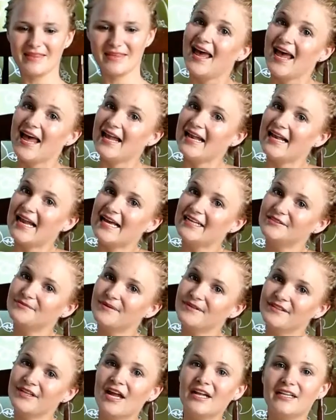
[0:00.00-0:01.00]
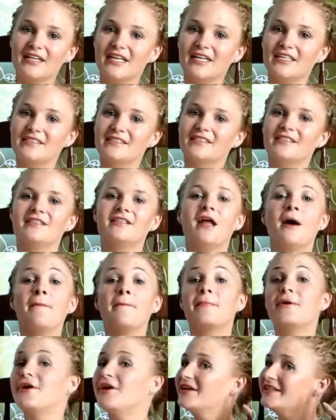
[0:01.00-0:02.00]
And last but not least,
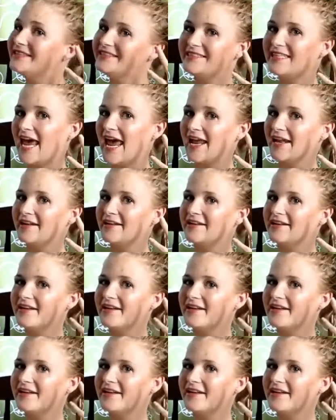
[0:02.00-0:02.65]
number 10.